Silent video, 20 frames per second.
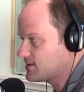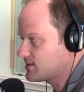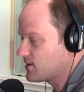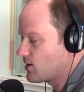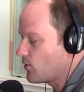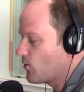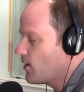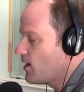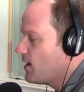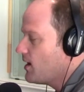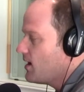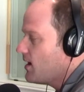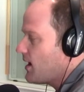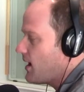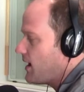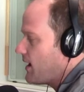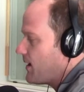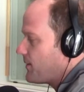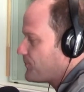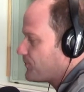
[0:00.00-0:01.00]
So yeah.
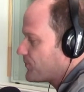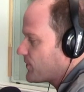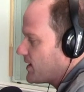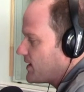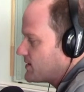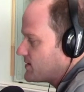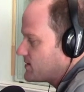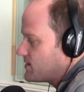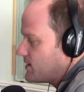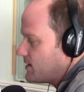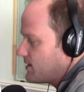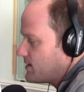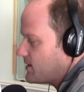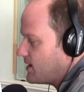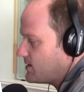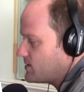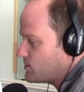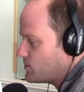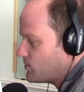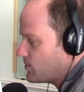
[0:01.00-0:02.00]
um, it's it,
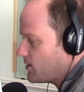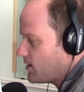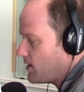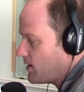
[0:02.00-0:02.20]
it's.